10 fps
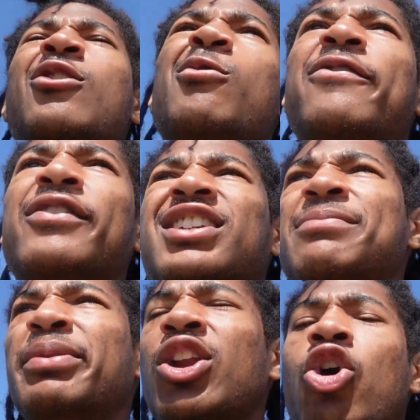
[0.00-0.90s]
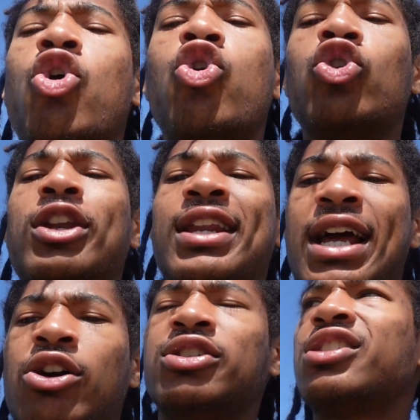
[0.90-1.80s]
We finna spend the whole day
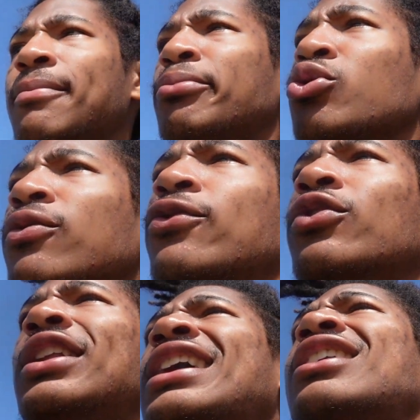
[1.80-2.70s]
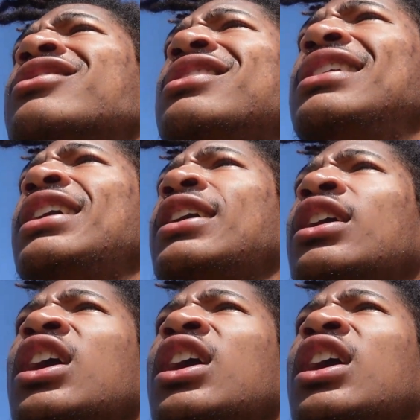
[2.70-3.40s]
out. It's a beautiful day out today.